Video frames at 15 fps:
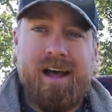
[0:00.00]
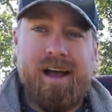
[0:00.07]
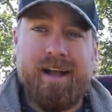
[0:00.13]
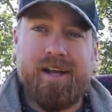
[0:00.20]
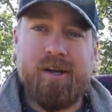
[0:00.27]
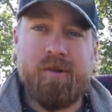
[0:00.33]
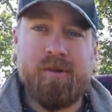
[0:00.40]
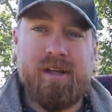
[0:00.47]

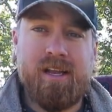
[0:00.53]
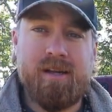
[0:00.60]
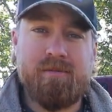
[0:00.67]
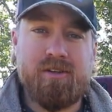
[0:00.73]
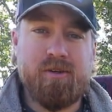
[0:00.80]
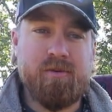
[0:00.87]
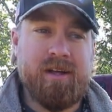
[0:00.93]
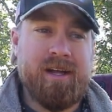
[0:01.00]
I can only end
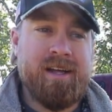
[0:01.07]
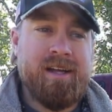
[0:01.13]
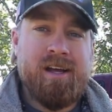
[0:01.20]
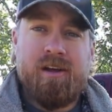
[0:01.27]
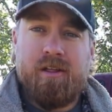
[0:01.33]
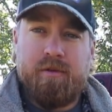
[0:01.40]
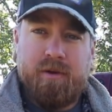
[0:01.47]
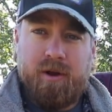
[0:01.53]
up doing
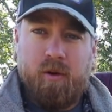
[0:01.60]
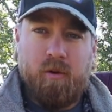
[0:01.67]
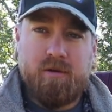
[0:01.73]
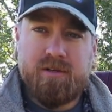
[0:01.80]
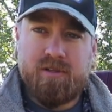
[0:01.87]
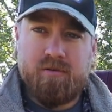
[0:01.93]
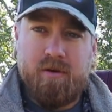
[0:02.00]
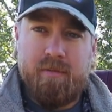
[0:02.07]

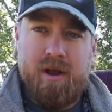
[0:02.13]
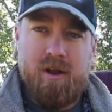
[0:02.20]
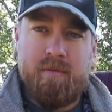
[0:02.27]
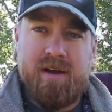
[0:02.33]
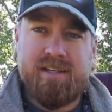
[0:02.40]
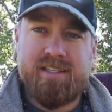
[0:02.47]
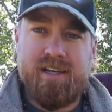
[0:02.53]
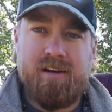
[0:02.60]
3/4 of the repair
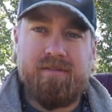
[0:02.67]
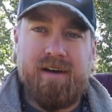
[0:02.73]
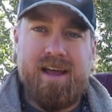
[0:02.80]
myself.